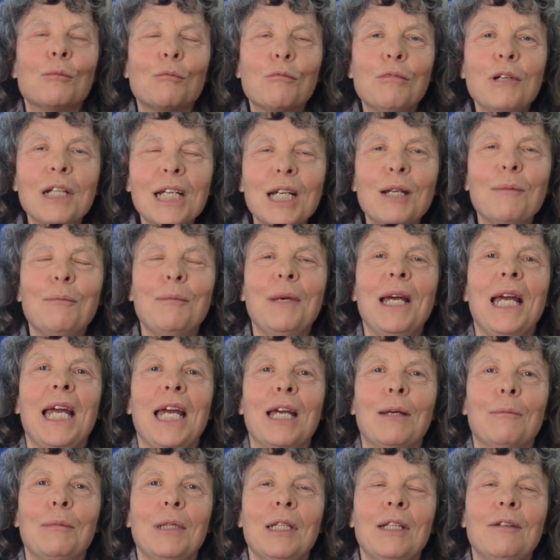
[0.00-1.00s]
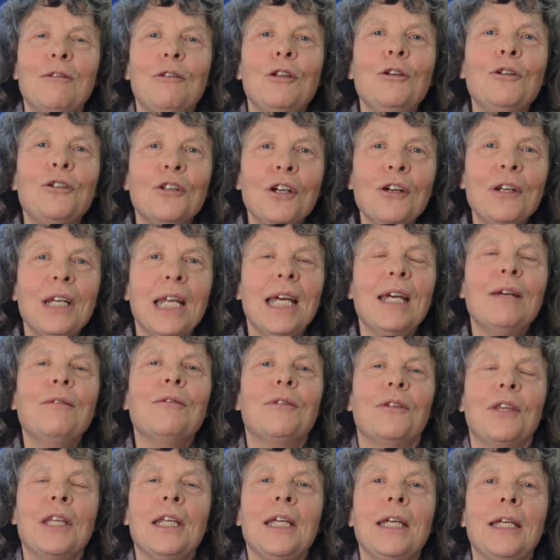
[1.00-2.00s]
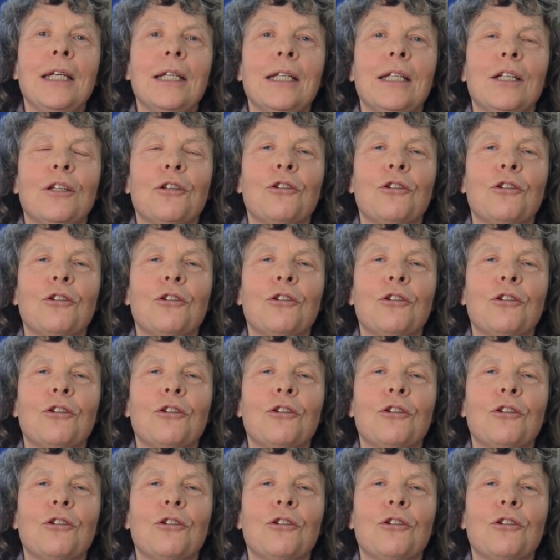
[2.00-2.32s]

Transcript: bring it back, but if you don't have the